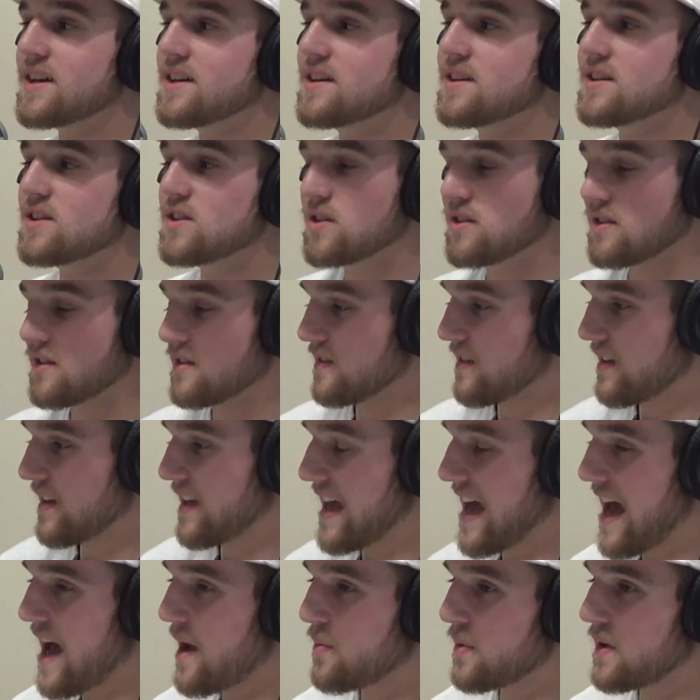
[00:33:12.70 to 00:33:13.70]
But like,
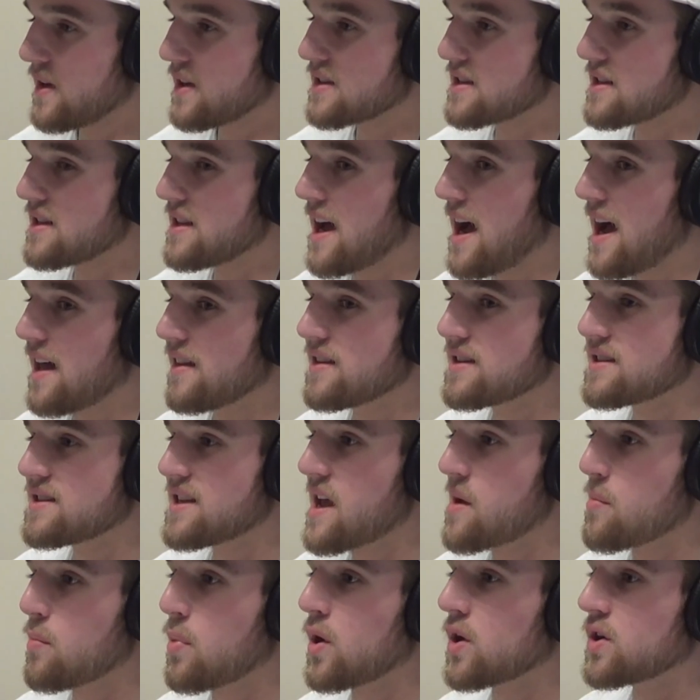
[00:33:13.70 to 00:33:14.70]
Gabby
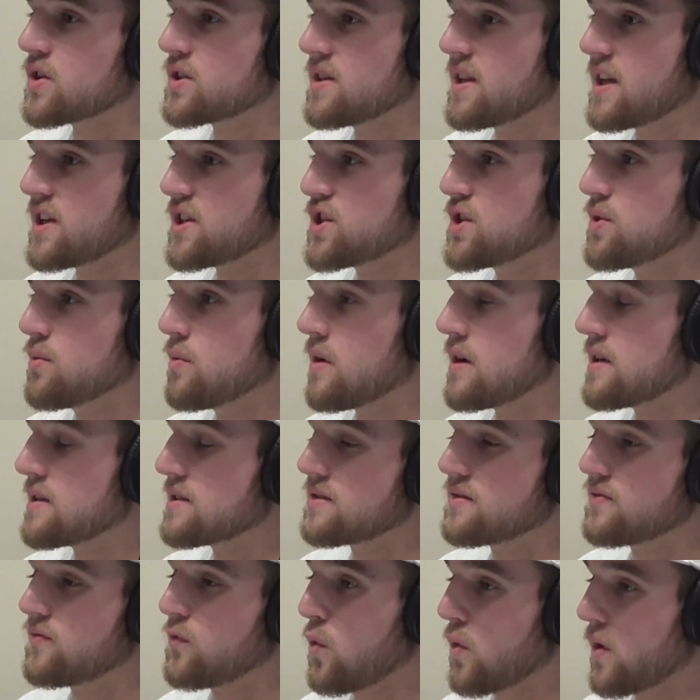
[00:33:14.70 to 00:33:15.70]
is not the same
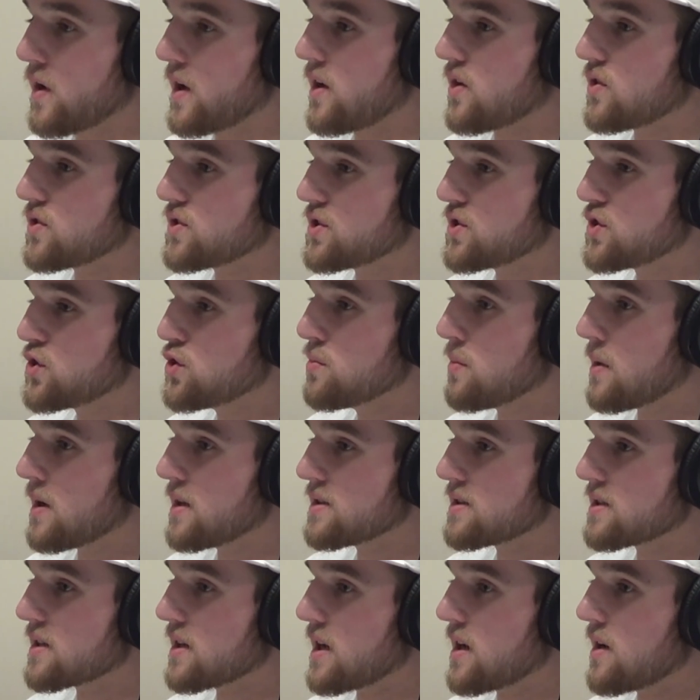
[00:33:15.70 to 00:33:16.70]
person that she was 4
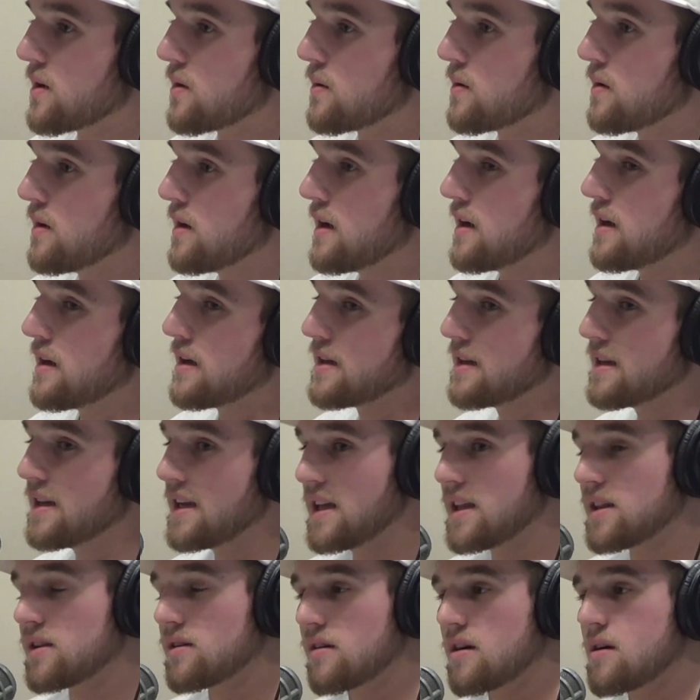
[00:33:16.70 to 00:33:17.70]
years and 2 months ago.
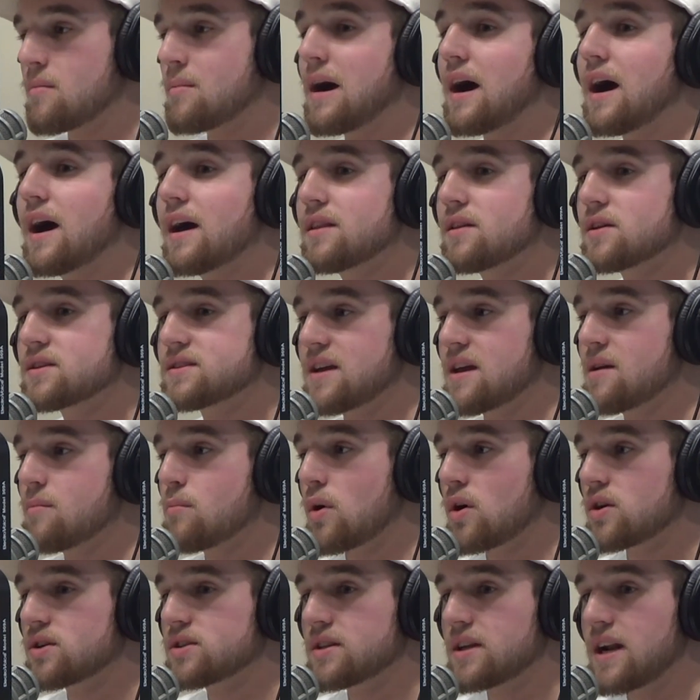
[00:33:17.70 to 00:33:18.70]
Neither am
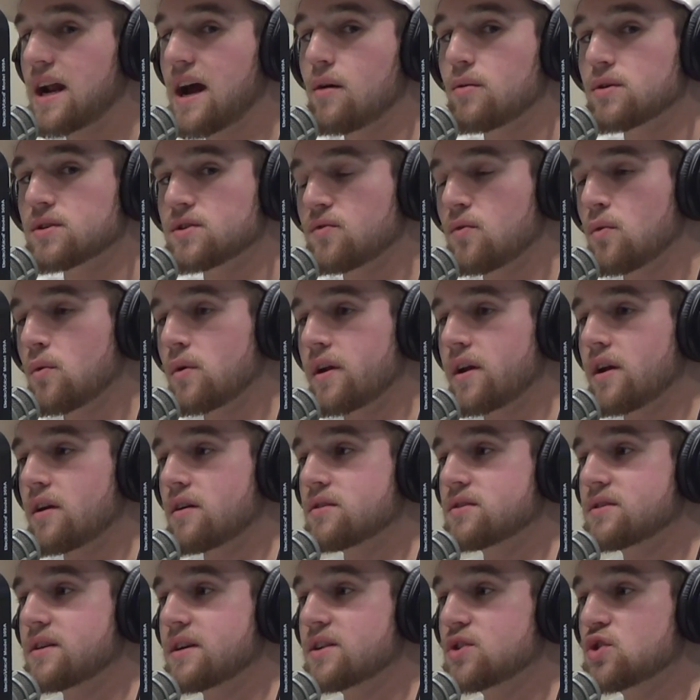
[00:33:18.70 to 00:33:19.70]
I the same person that I
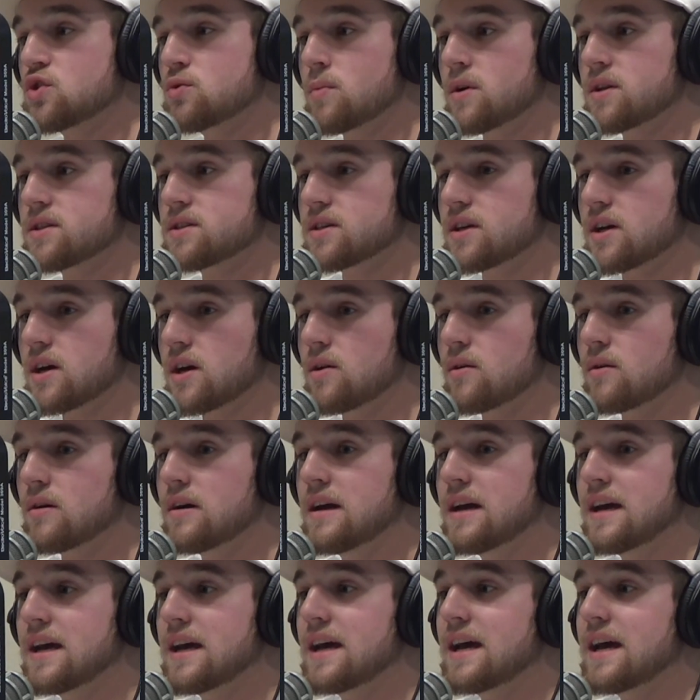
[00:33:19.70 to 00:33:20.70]
was 4 years and 2
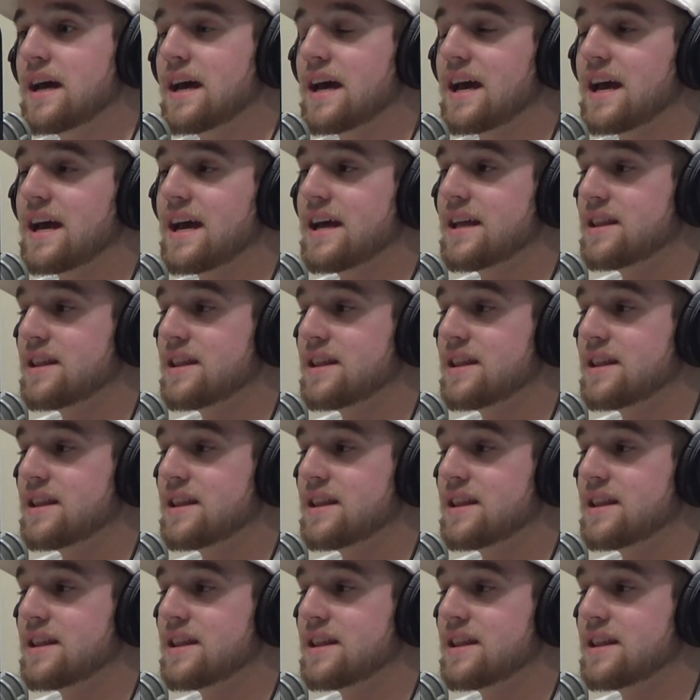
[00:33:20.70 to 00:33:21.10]
months ago.